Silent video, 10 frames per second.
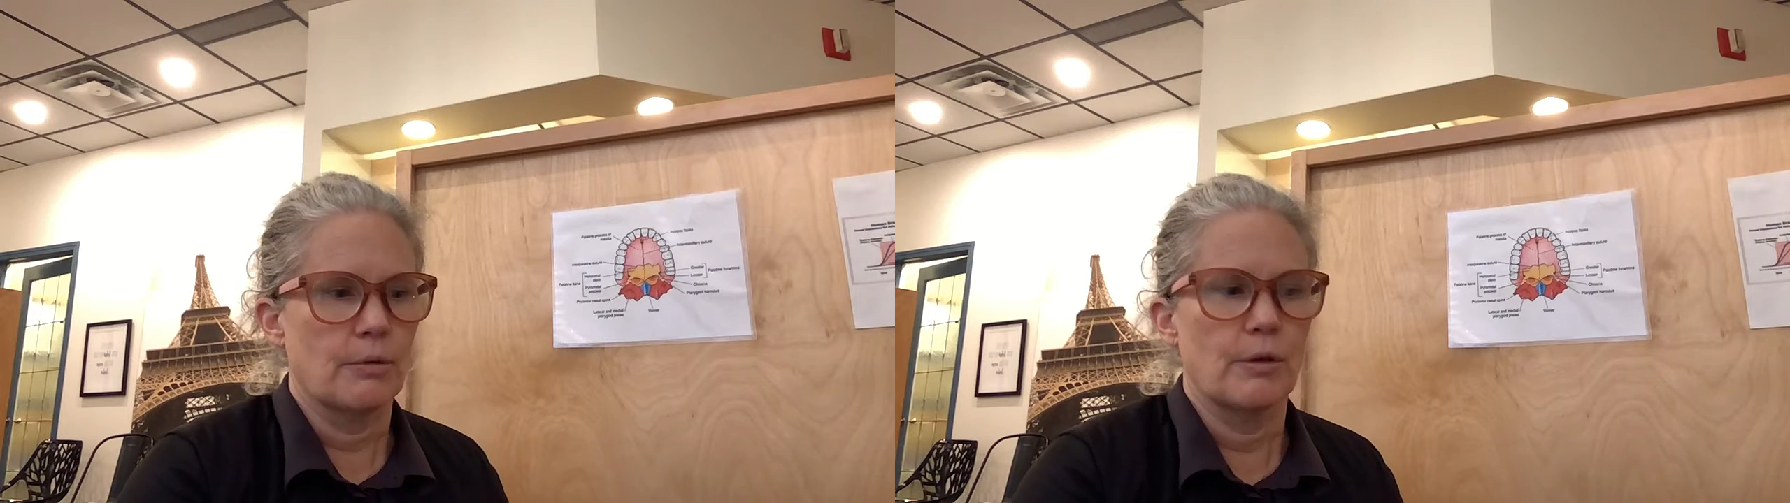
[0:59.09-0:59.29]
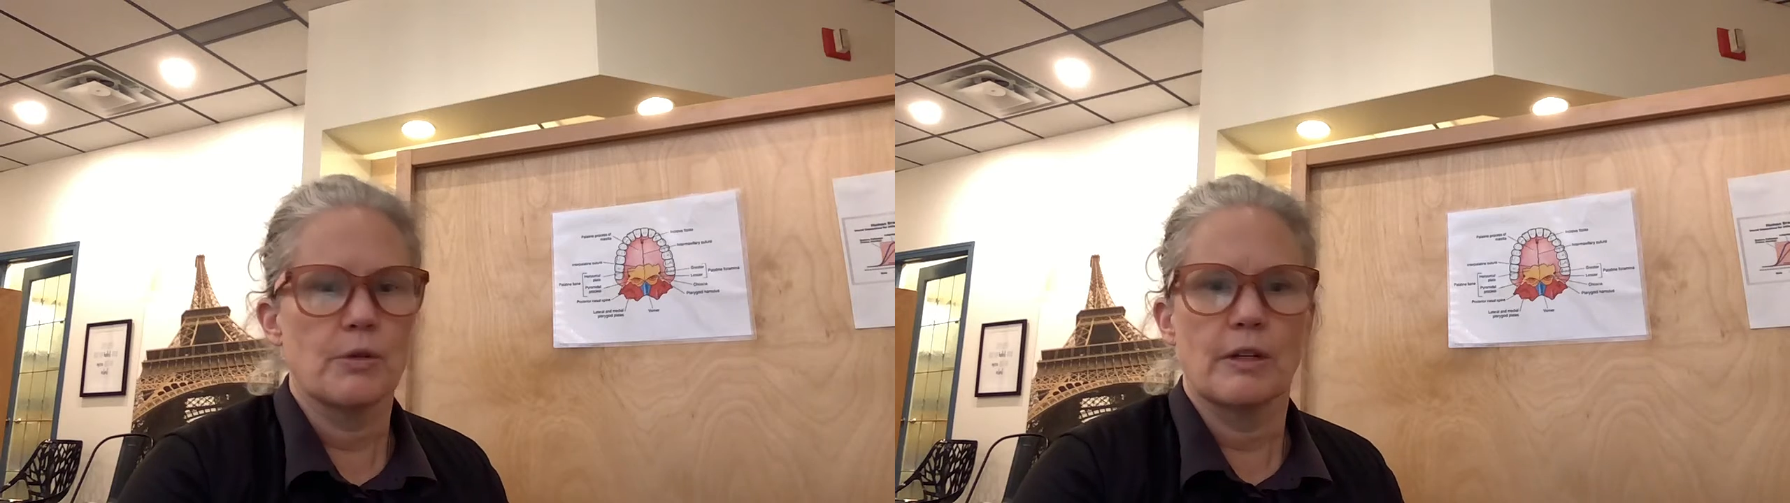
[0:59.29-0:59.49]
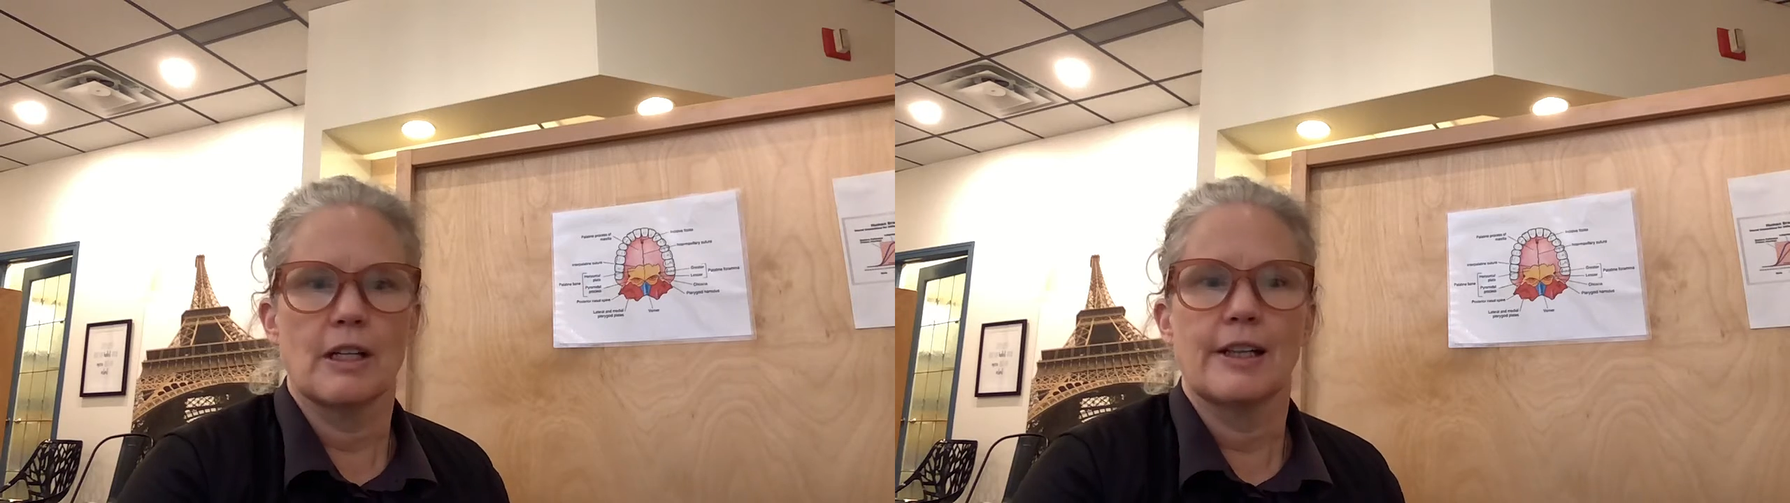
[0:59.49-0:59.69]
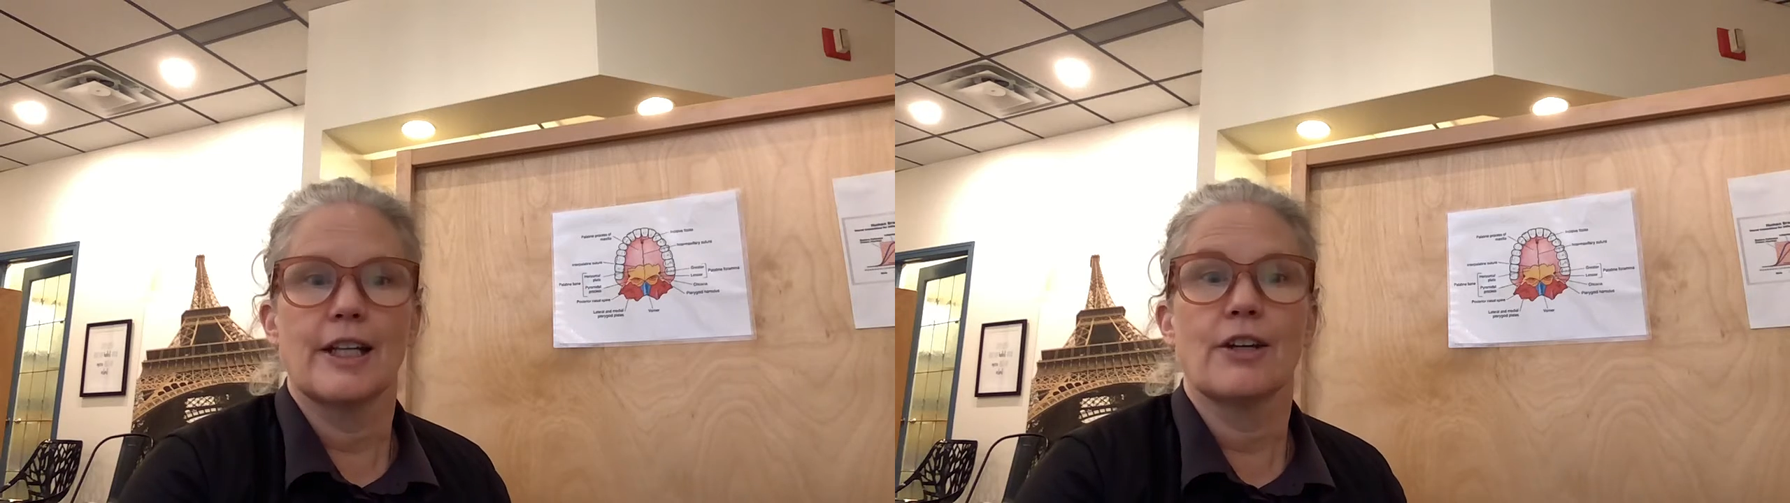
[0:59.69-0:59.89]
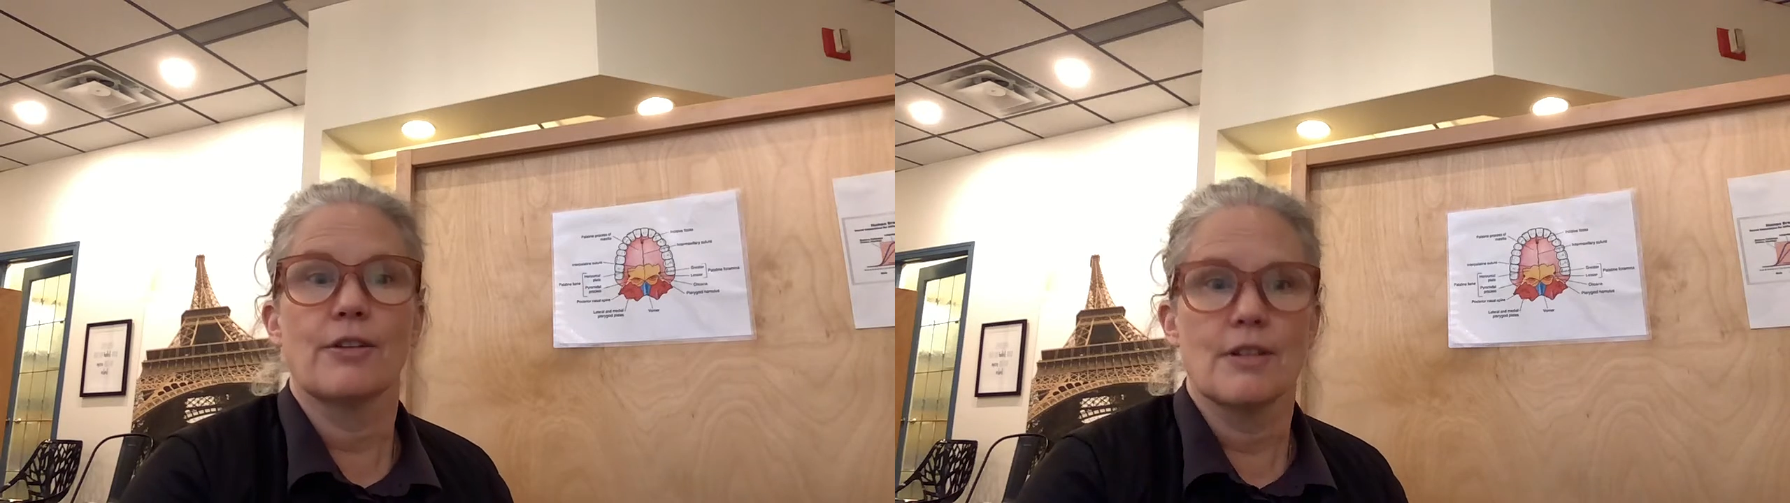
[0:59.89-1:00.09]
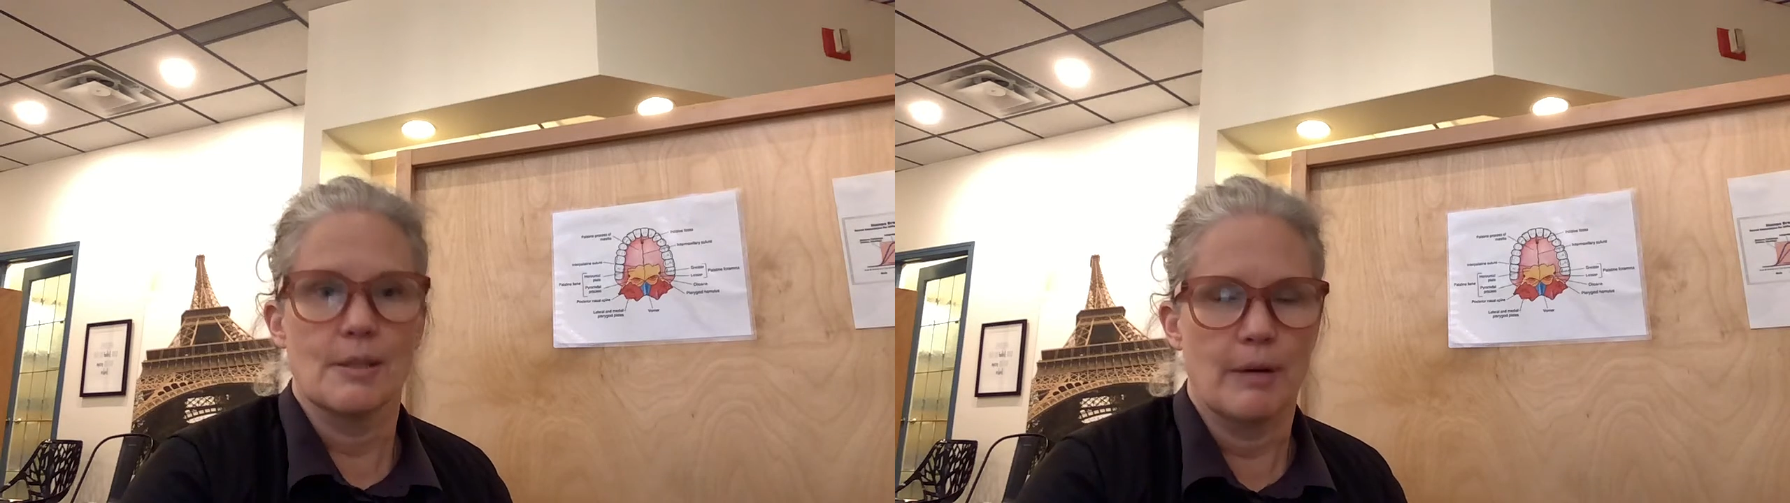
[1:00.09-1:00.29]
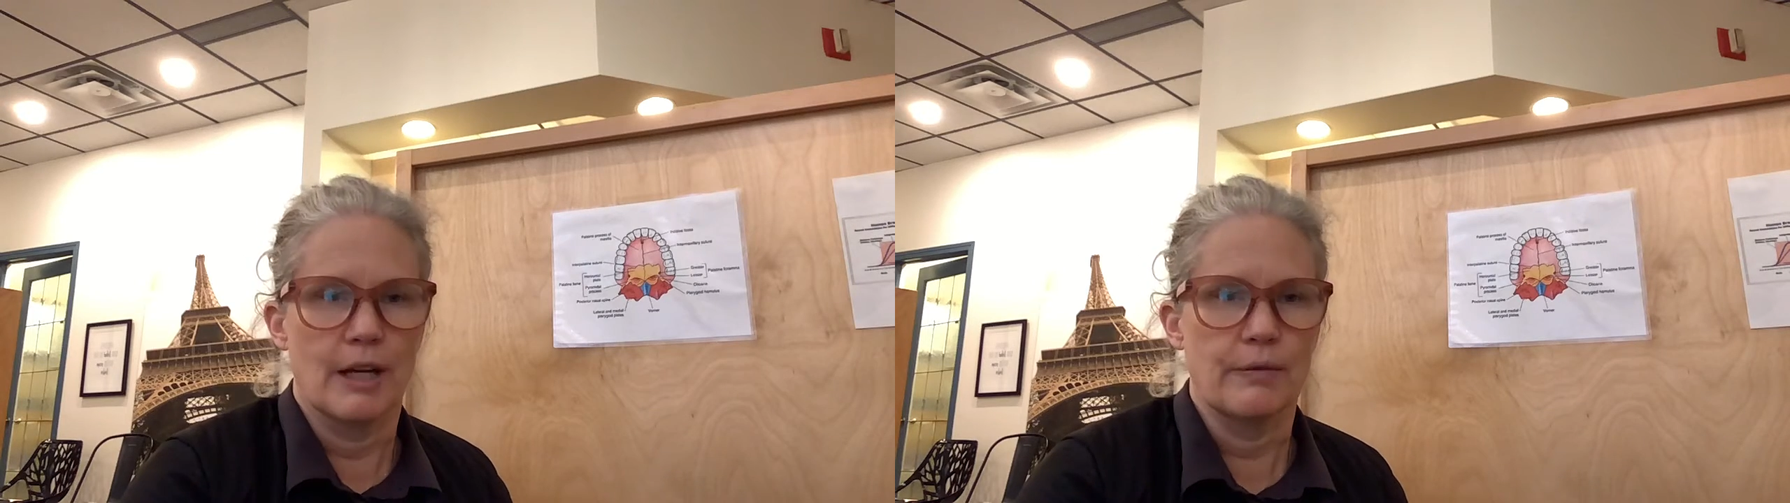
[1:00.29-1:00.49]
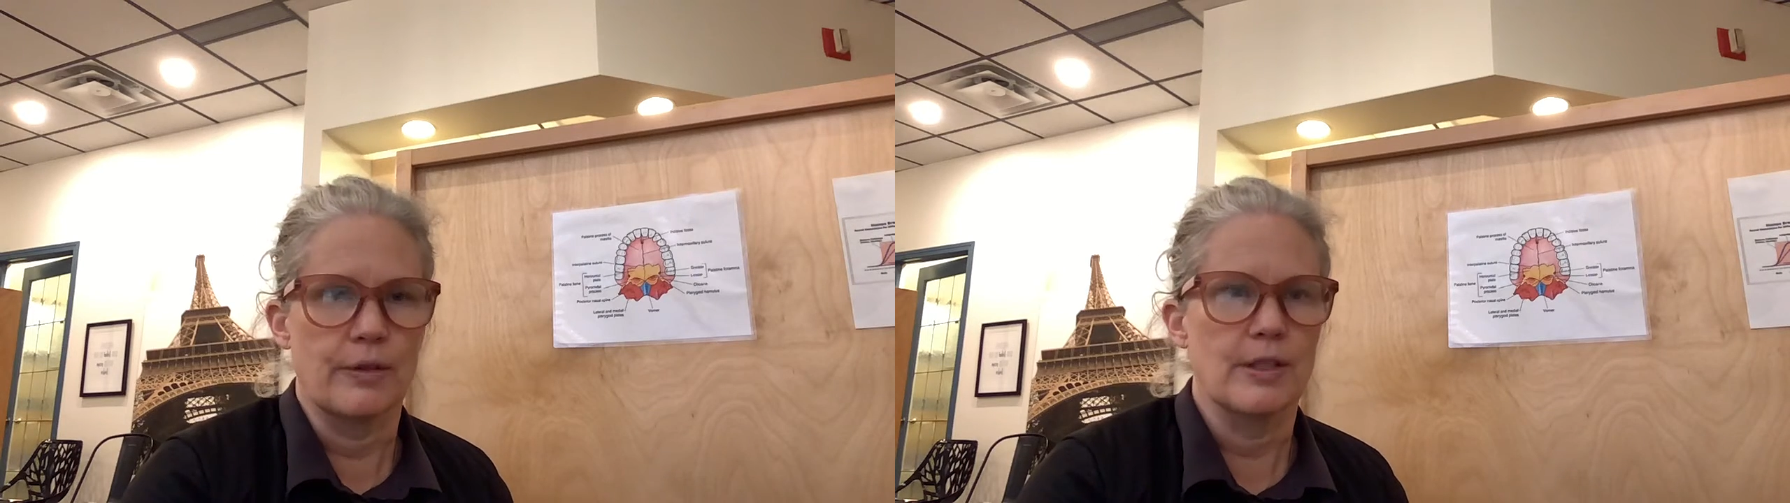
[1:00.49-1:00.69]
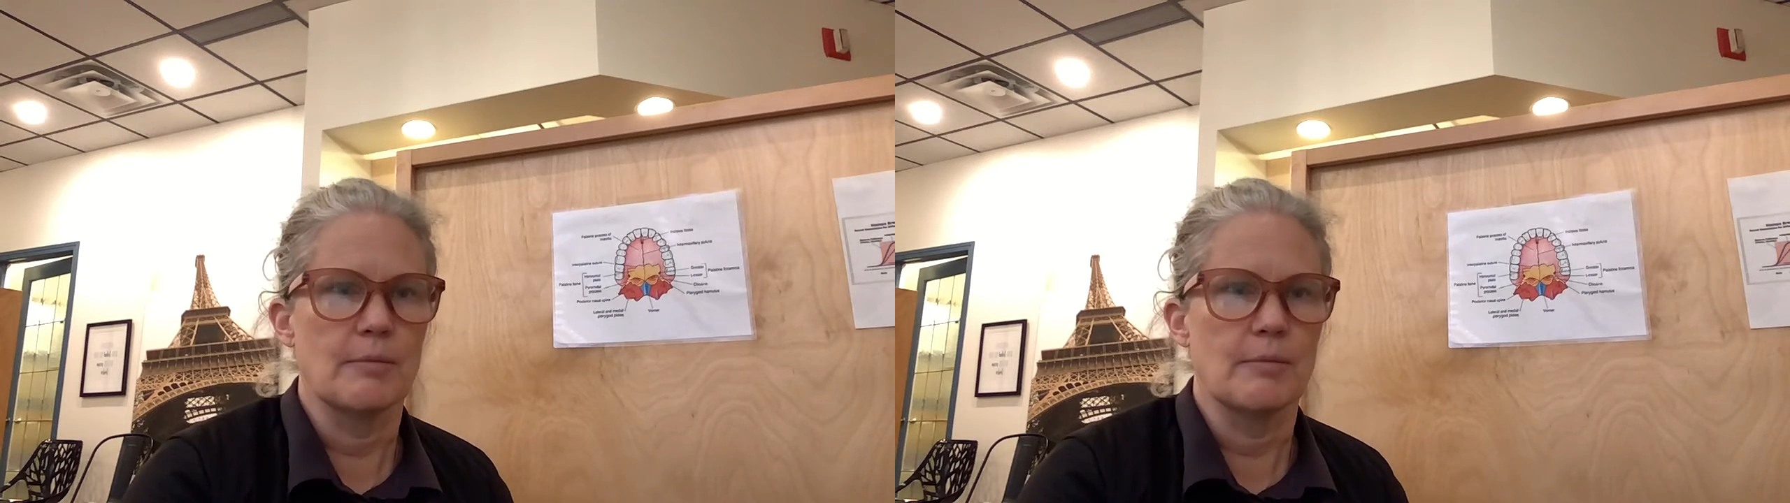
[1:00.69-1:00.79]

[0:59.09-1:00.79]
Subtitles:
We always want to clear the spine first